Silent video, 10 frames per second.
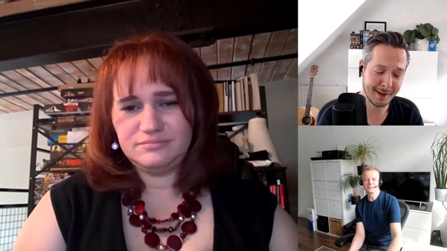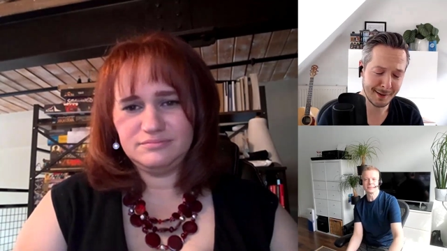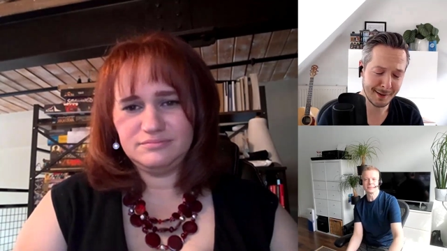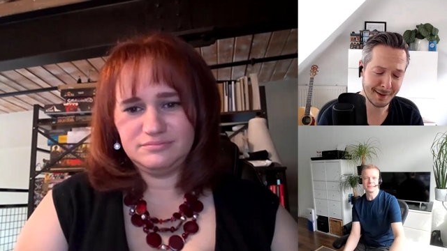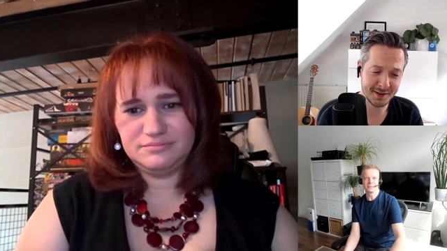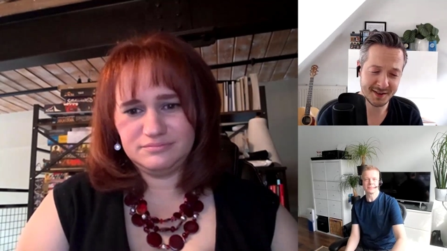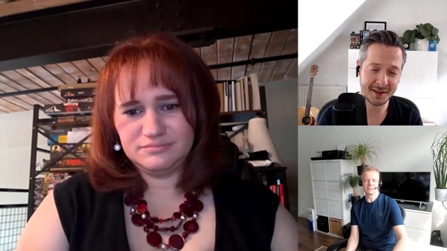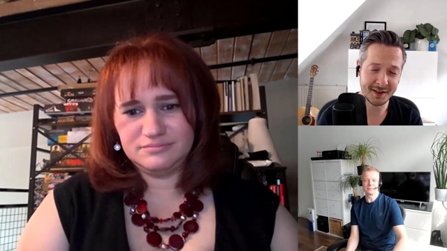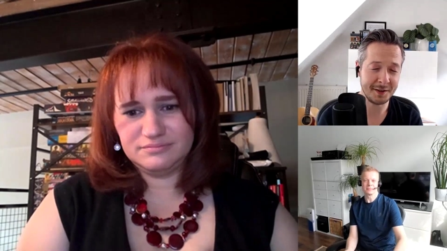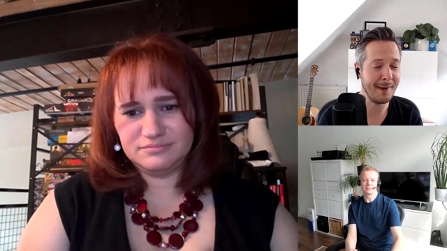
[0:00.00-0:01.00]
Speaker 1: like like you
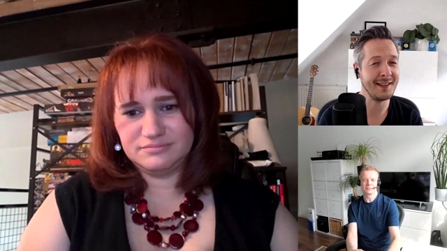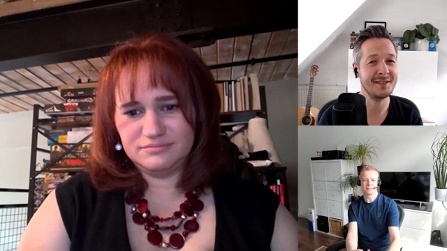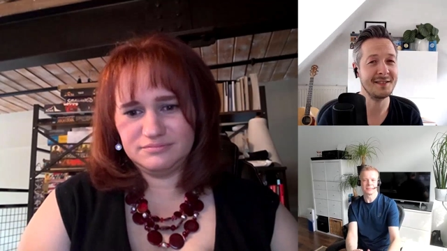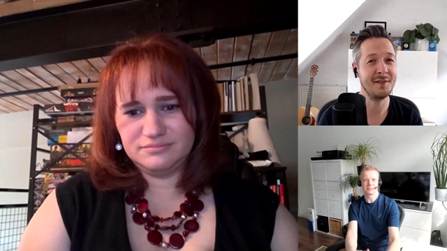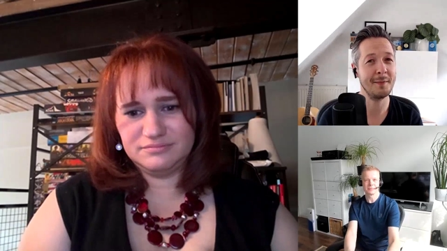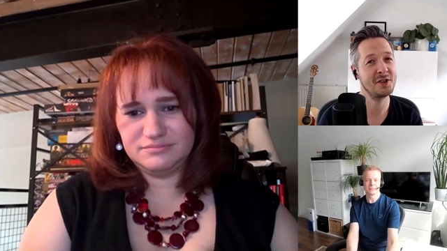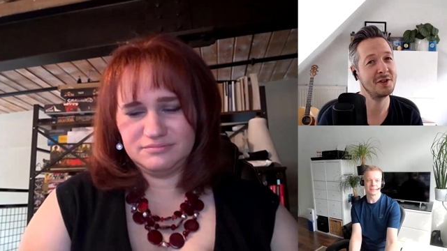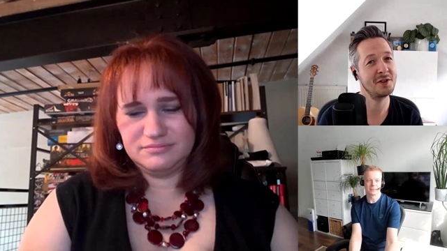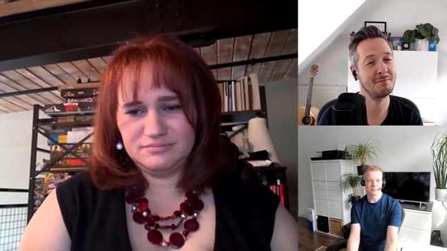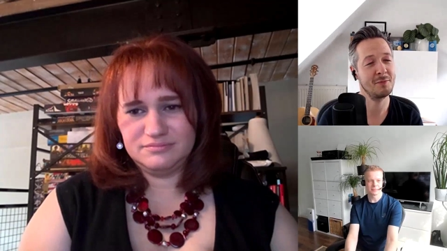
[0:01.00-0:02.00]
said, demands very
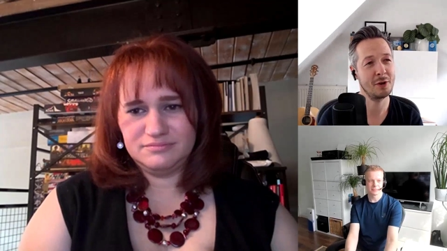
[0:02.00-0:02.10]
much